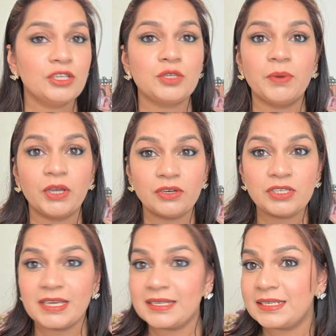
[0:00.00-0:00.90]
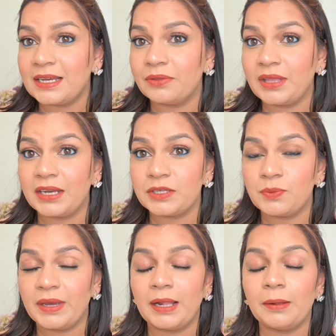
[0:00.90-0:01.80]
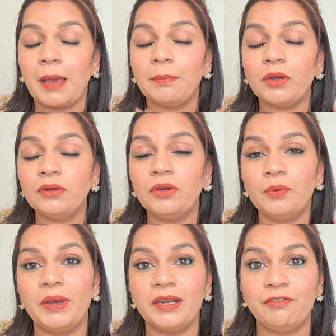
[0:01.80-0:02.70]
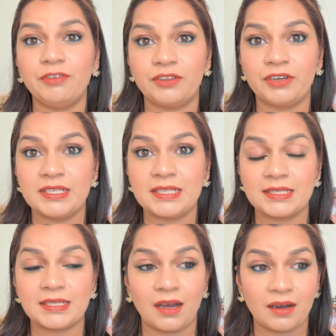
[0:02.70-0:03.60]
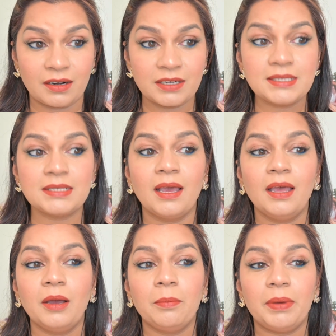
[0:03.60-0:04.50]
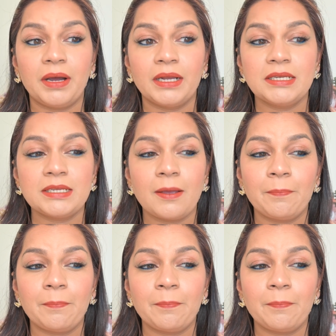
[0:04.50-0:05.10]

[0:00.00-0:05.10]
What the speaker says: So we're going to test out that as well. I'm not going to wear it for 36 hours, but